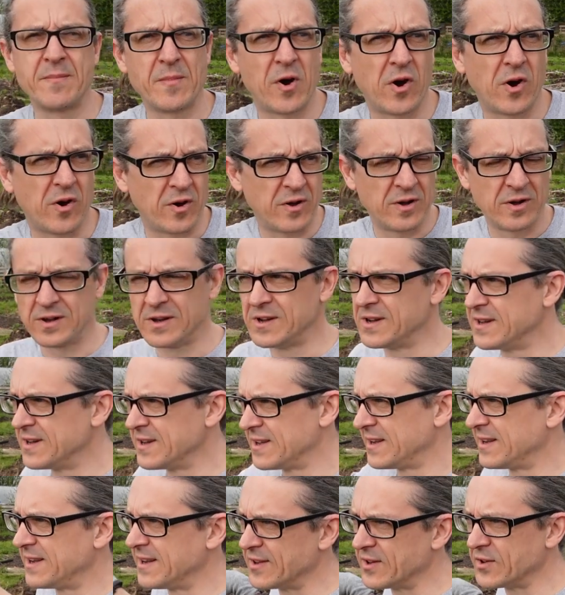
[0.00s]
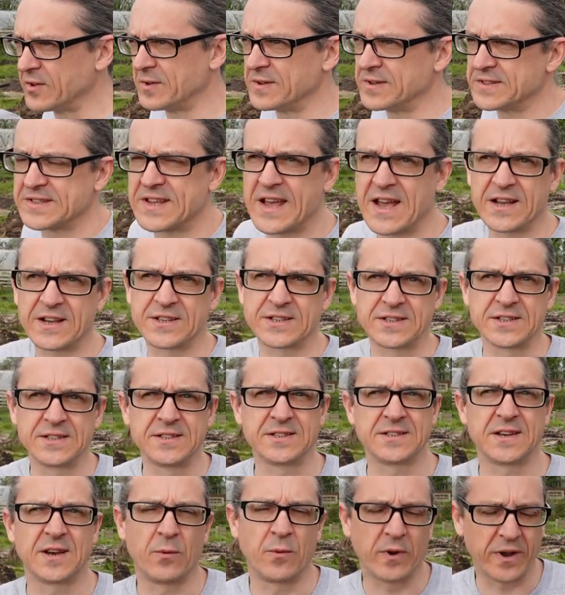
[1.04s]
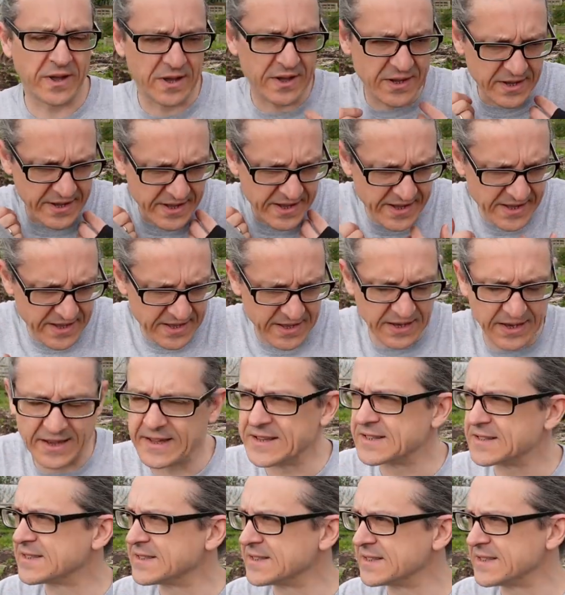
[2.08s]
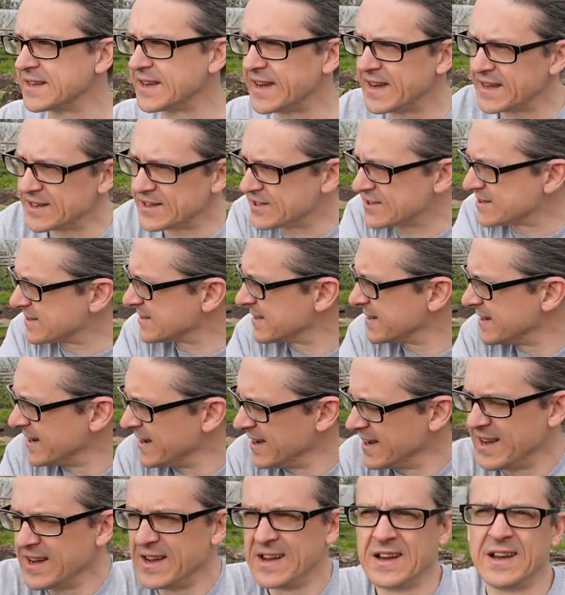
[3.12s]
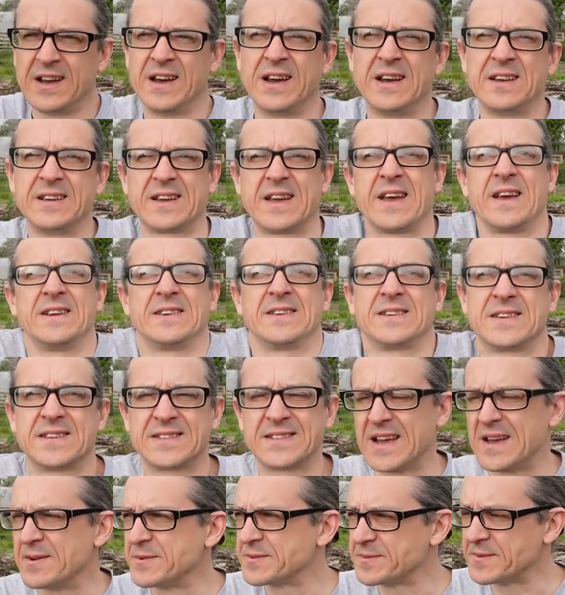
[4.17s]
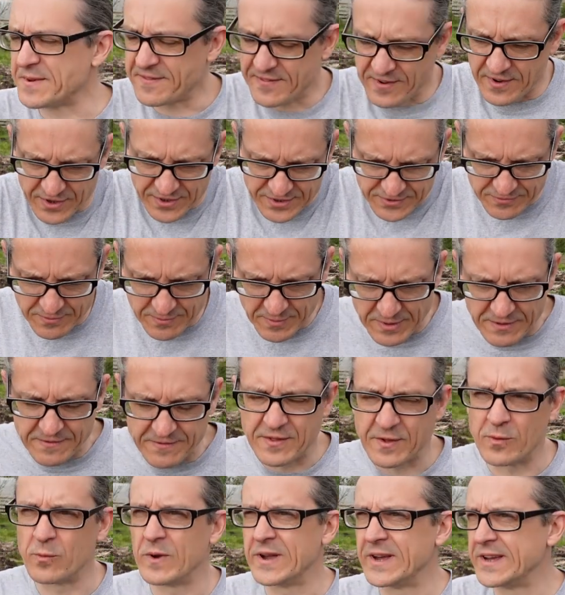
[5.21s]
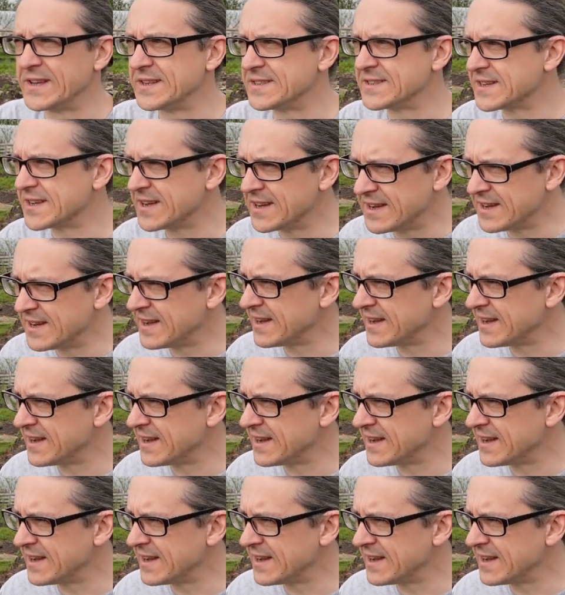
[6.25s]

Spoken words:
more little sections I want to get cleared today. Just again, it's the same as before, just remove the weeds.